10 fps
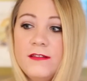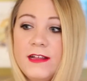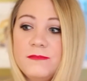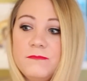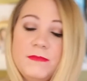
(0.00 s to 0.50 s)

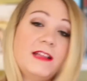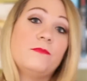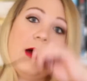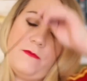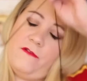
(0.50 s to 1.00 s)

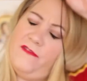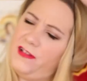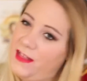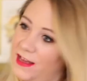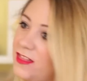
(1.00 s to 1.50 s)
that's my
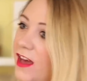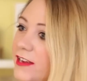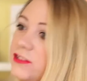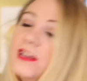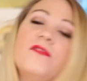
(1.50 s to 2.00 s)
perfect length.
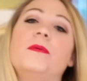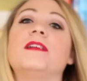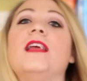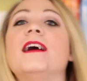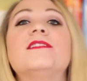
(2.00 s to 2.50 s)
I just have a
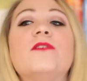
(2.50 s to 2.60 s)
big neck,